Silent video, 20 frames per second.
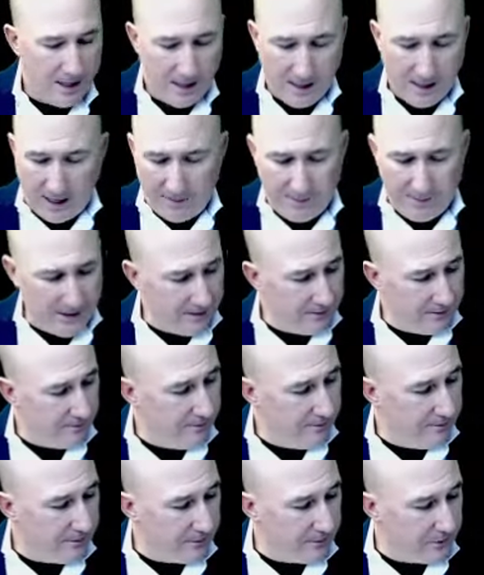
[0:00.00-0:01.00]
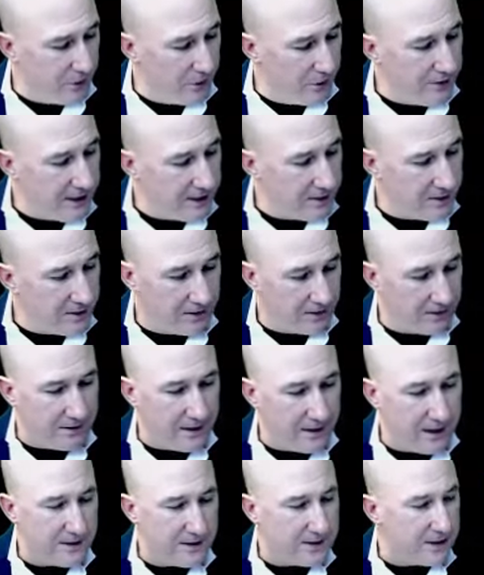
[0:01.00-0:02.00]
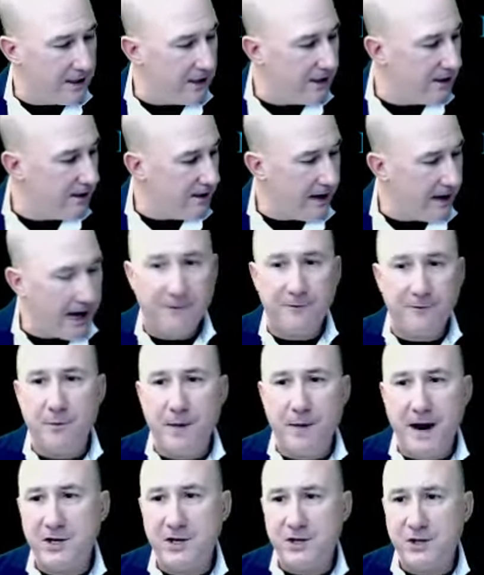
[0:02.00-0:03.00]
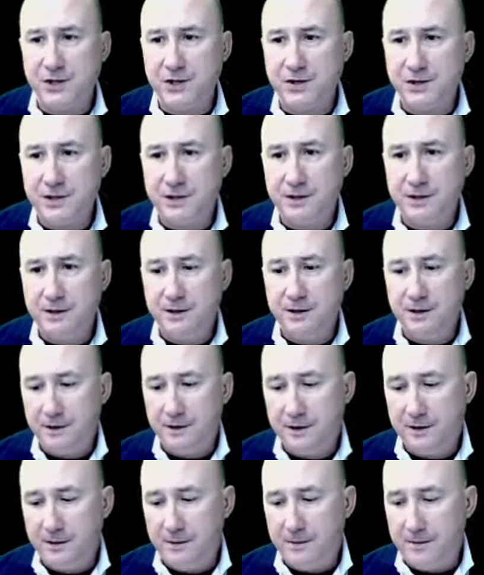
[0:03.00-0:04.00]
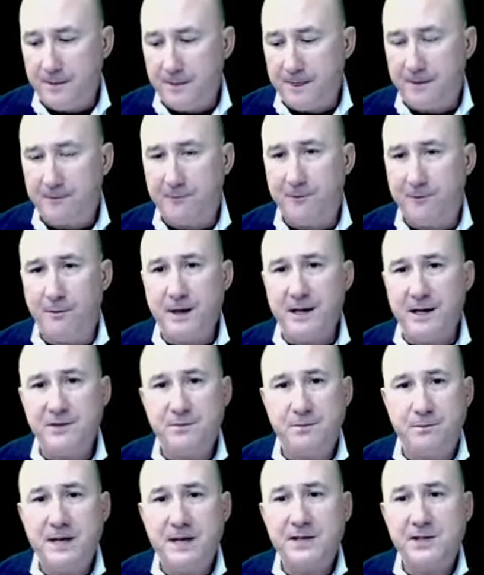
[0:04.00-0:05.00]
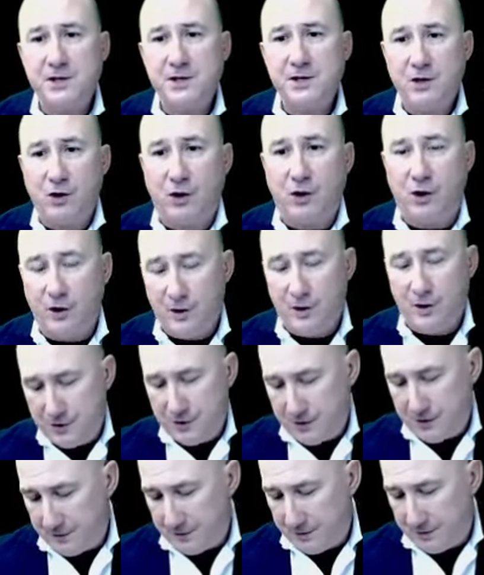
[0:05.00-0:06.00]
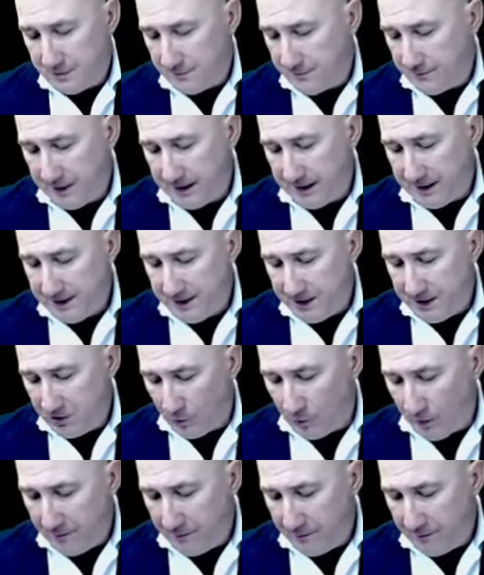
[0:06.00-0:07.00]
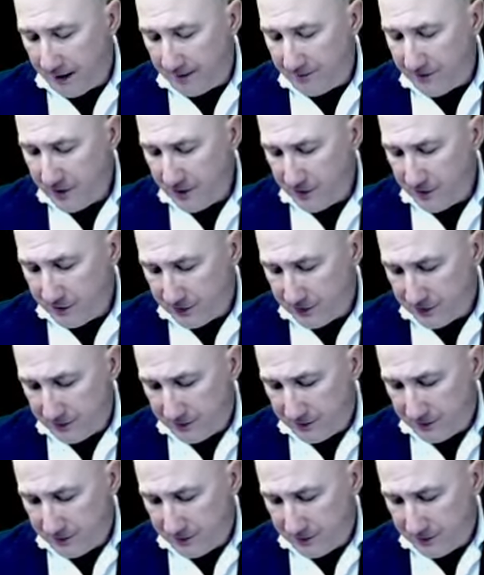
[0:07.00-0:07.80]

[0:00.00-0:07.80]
I've been doing these affirmations from these business cards for, like I said, 25 years.